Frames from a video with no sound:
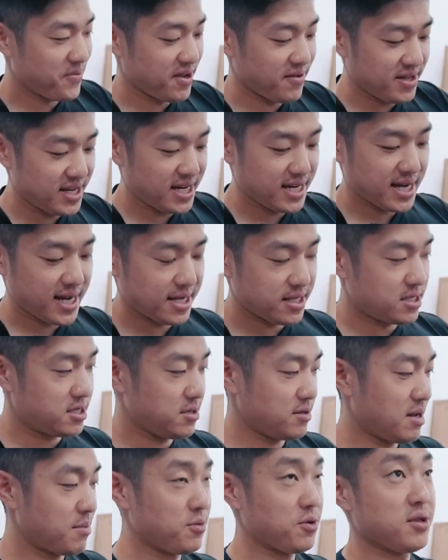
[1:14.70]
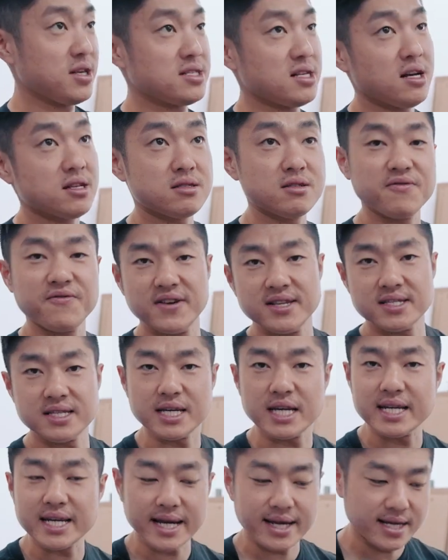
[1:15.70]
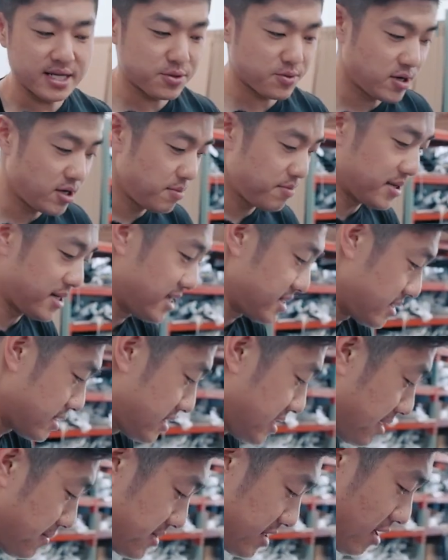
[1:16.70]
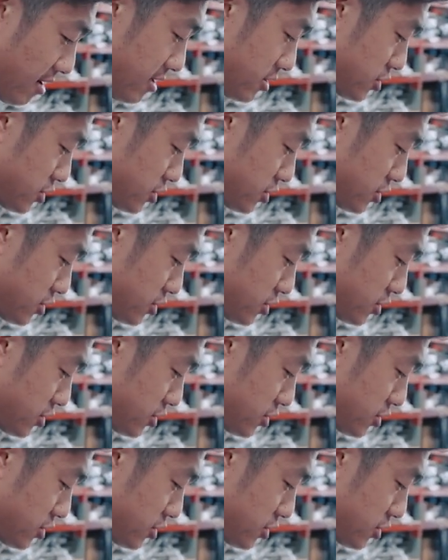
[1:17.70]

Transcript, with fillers: of the E92 M3. This also fits the E90 as well because the tips are